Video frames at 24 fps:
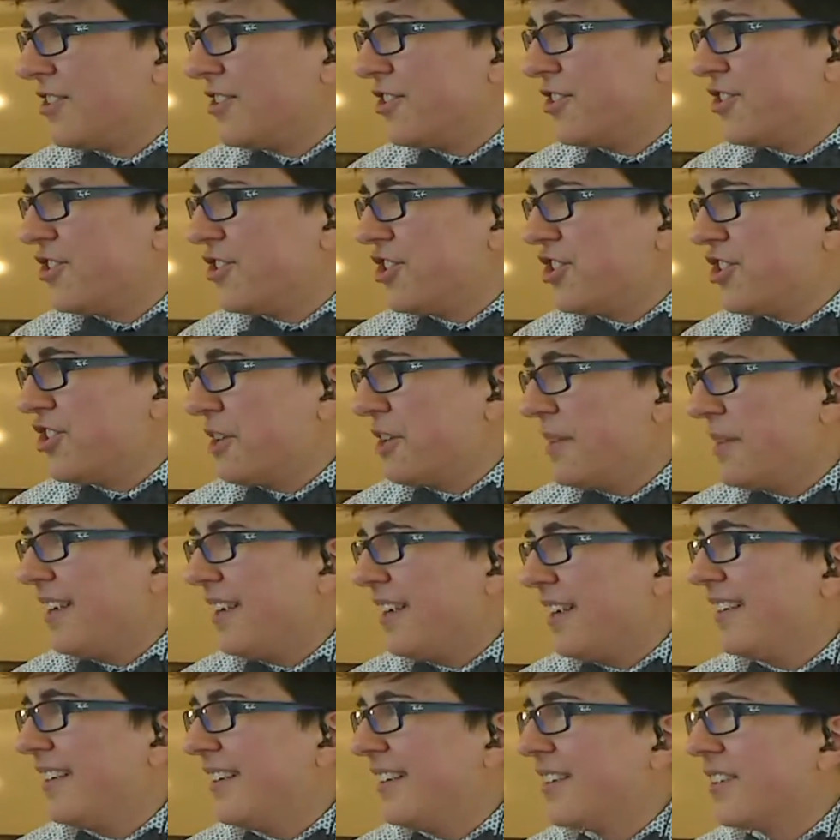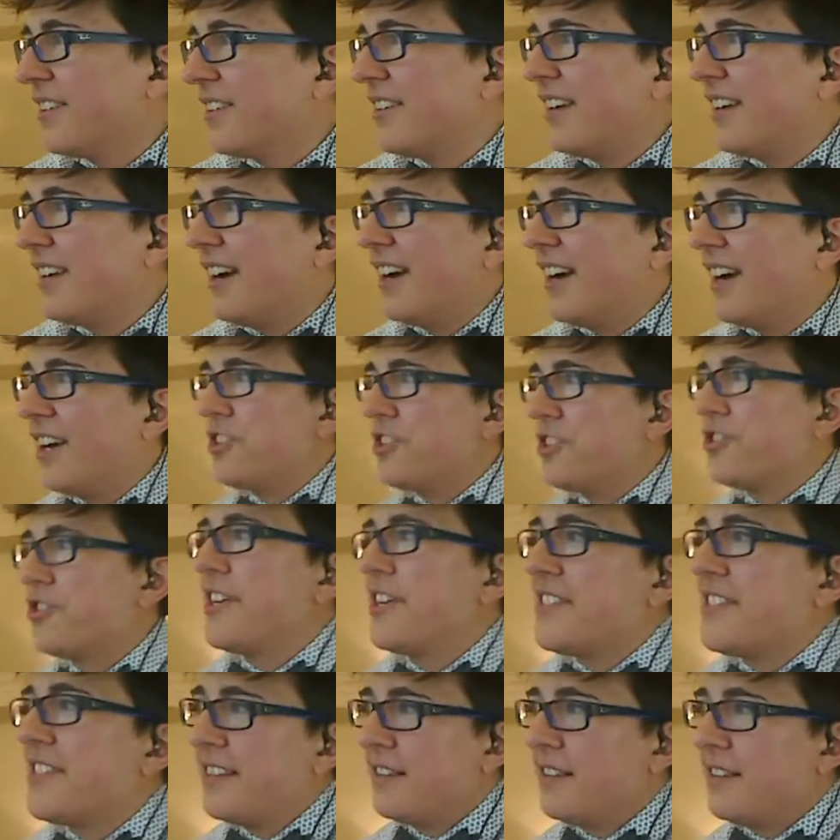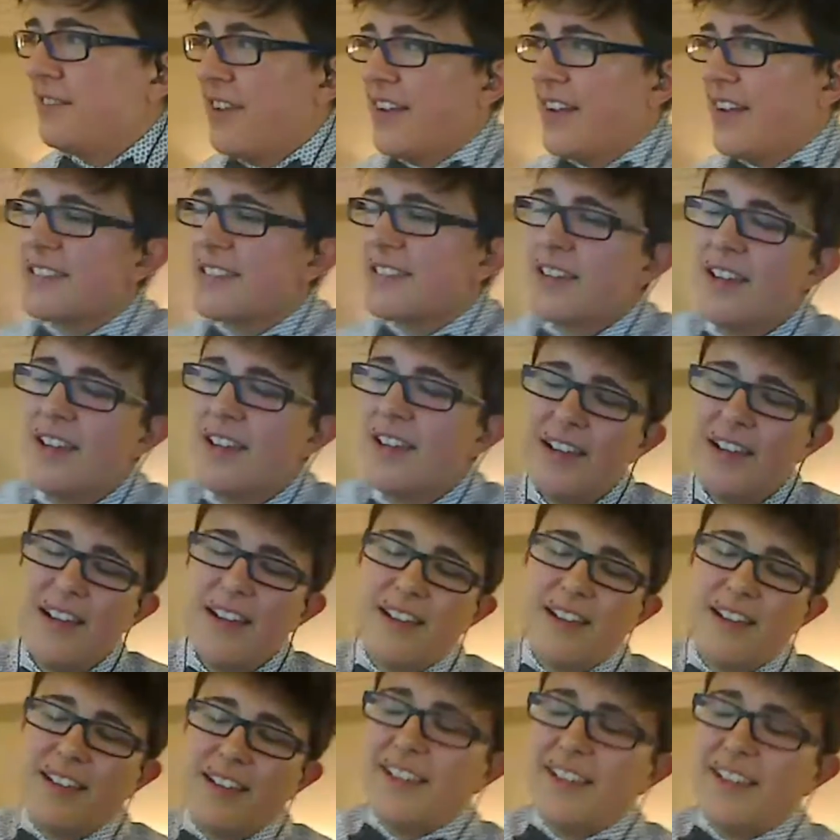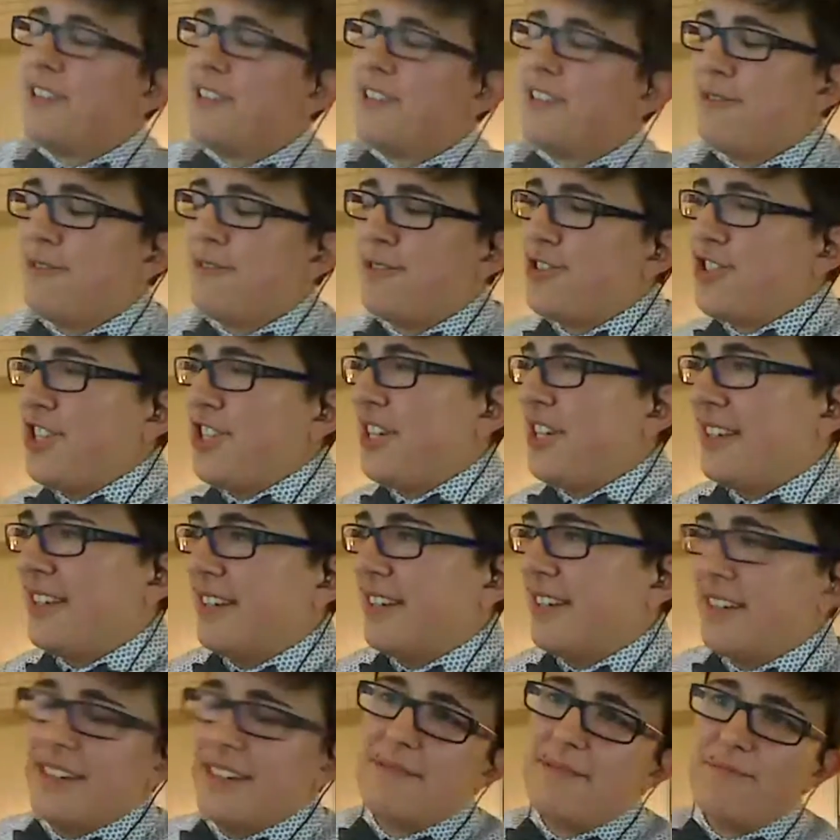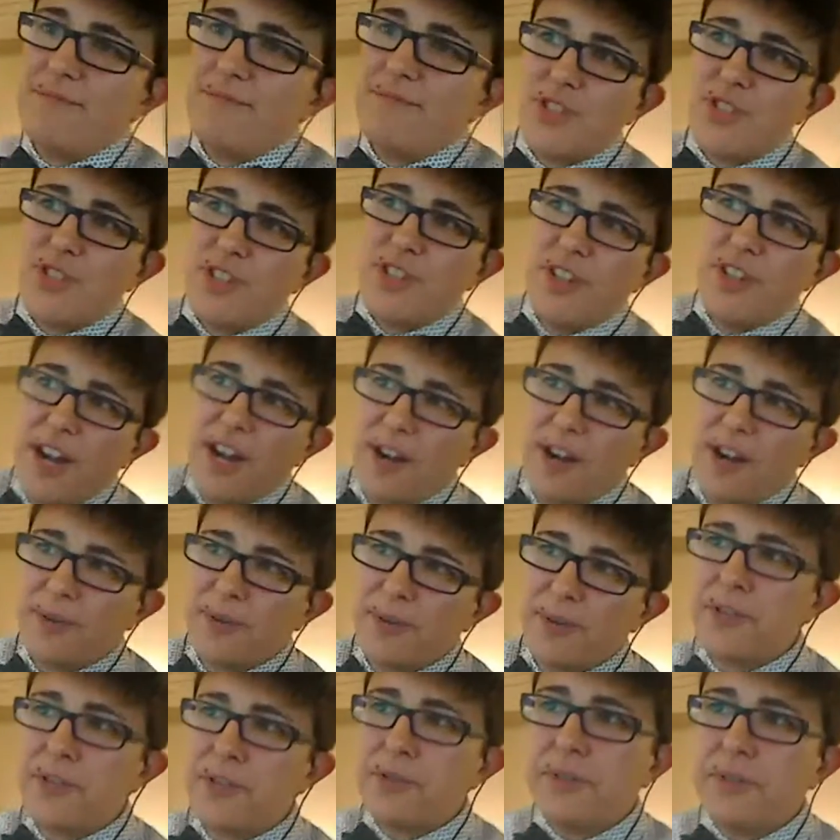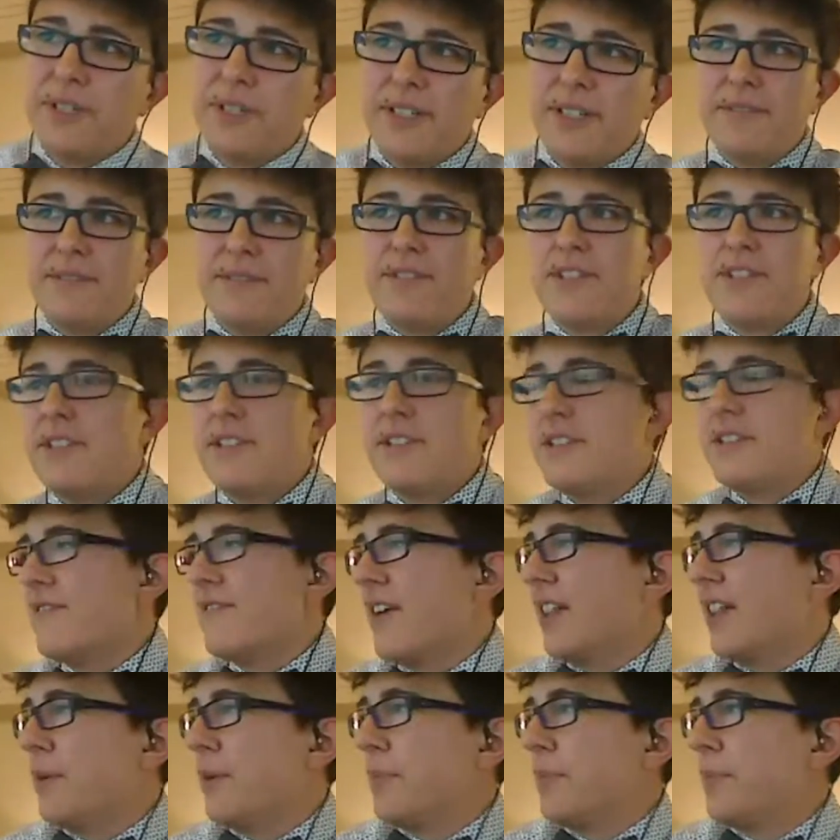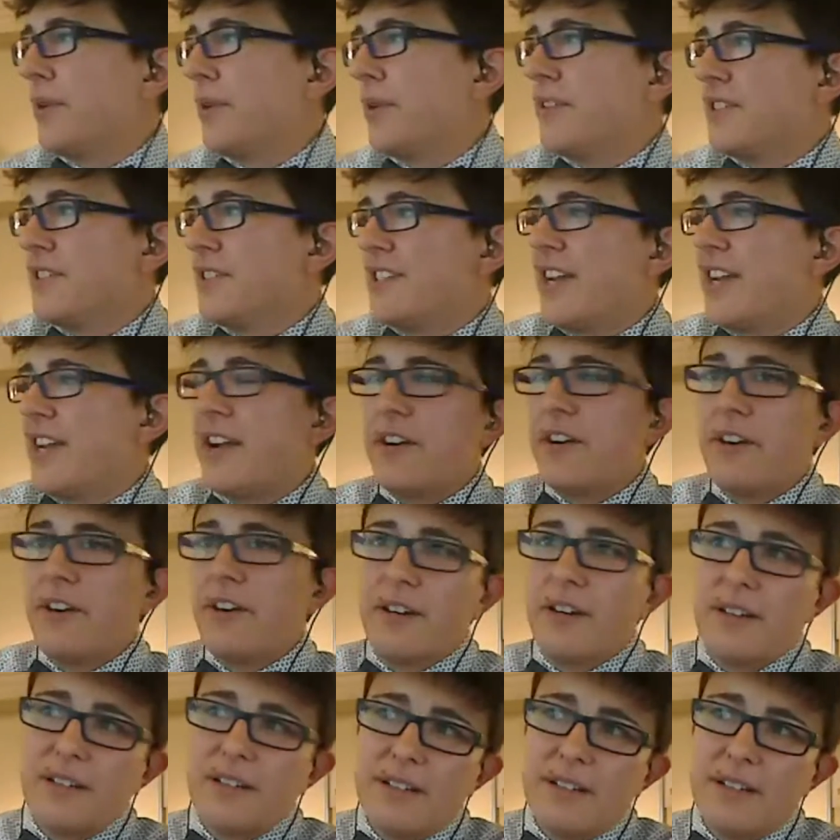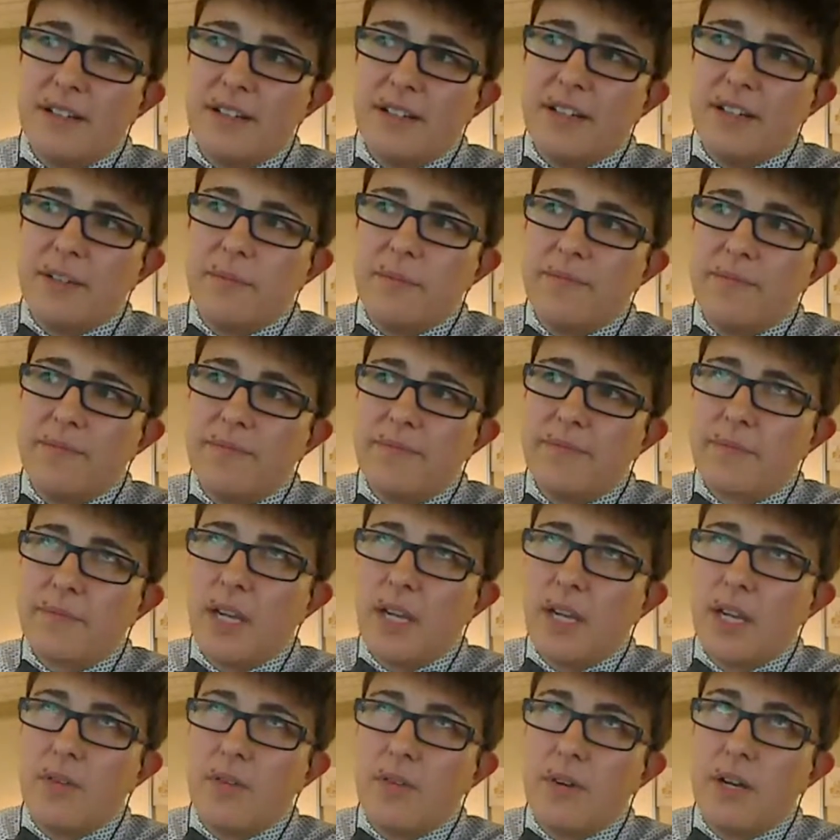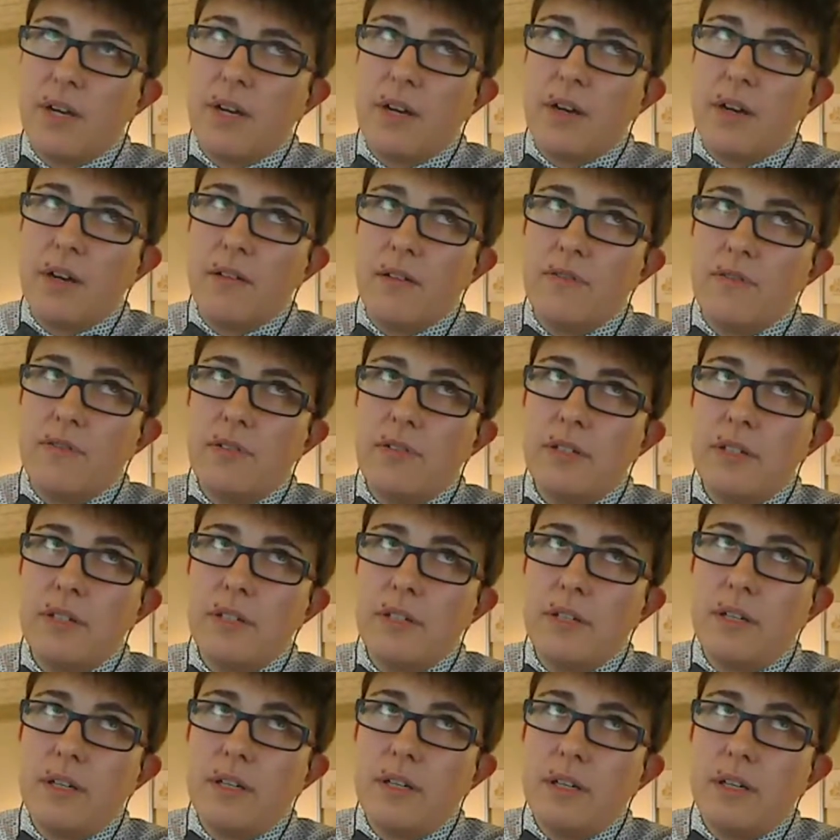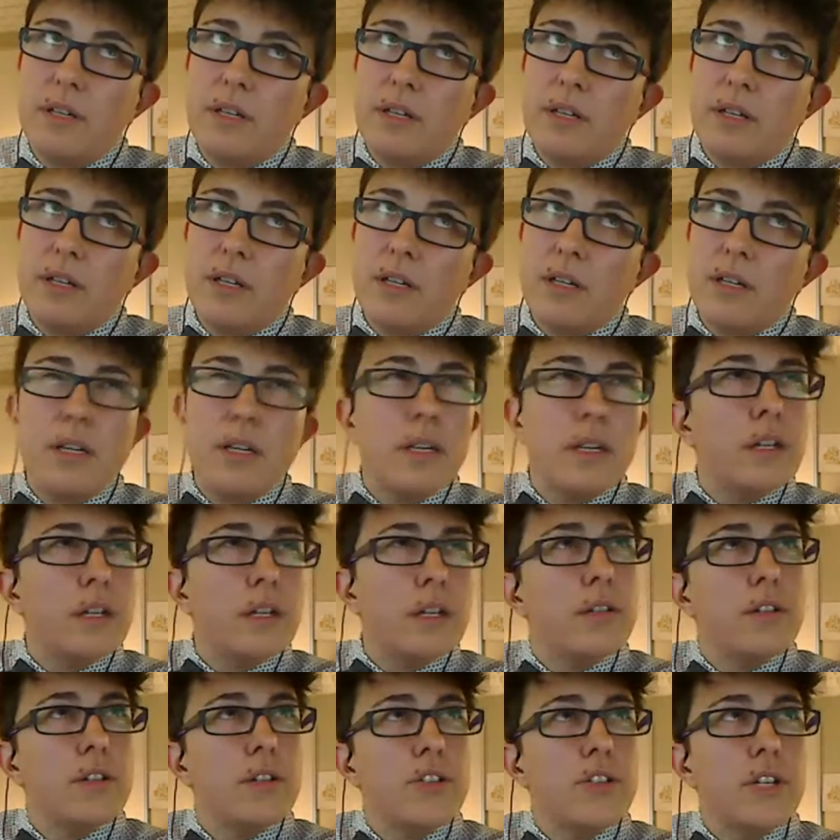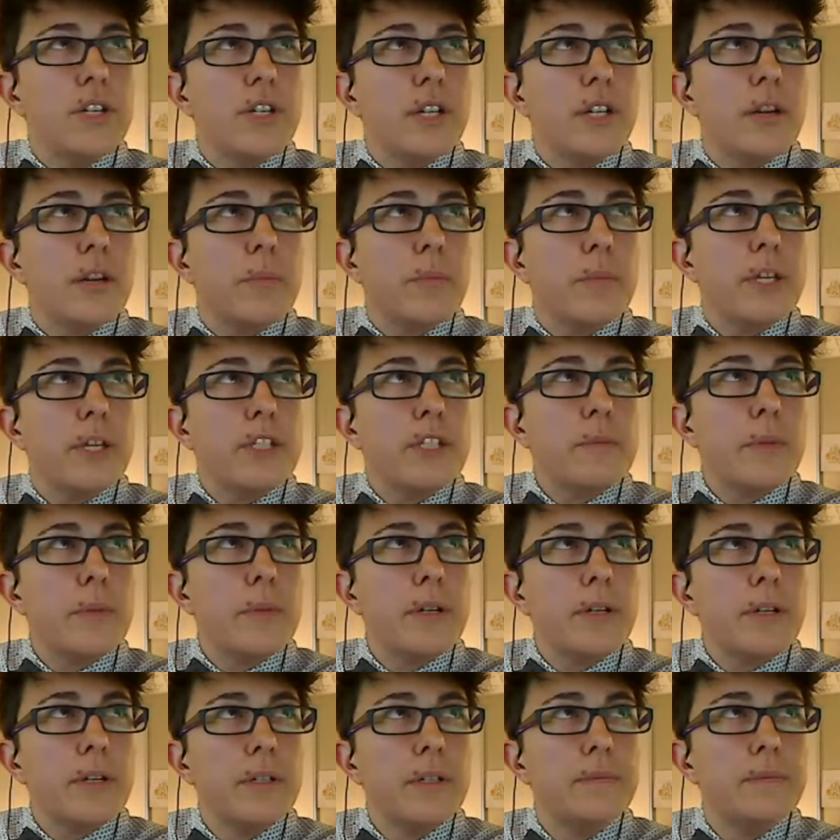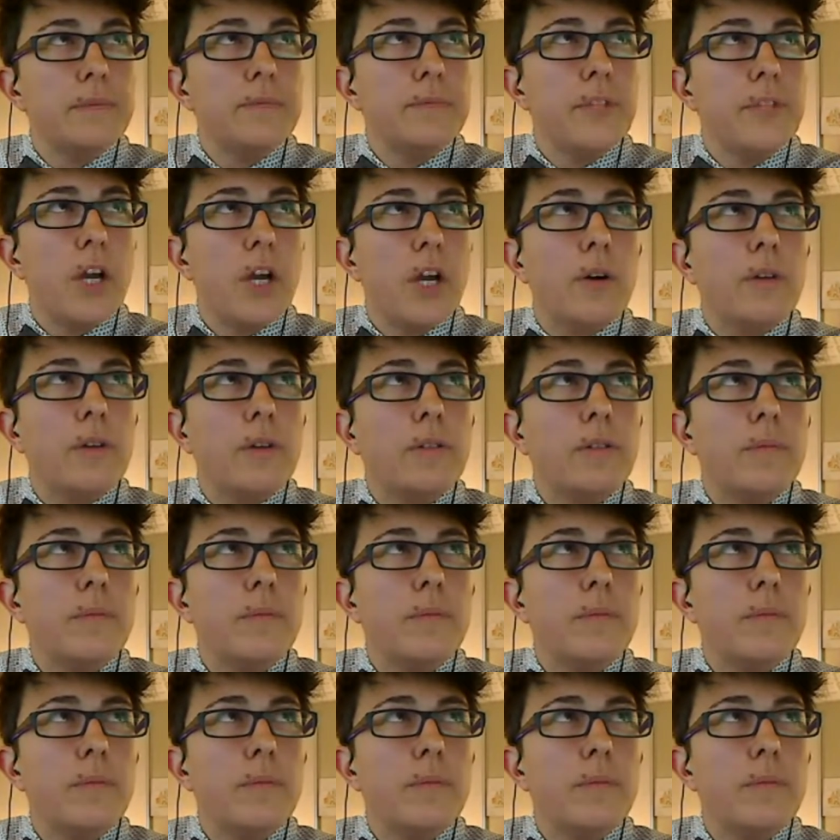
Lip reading: Jimmy, Tracy Levesque. Like, she, really cool developer, designer out of, she out of Pittsburgh? No.